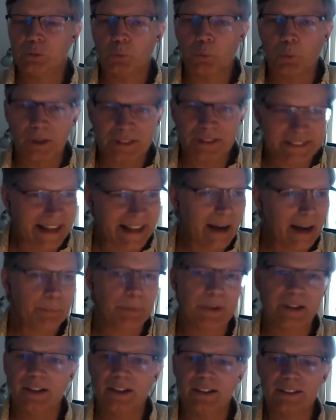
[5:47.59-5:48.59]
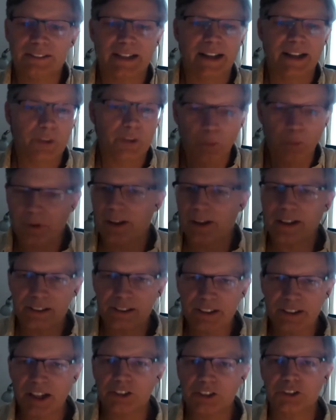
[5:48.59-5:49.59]
what's happening inside the
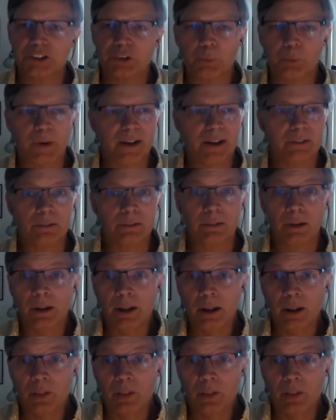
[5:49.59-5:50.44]
organization when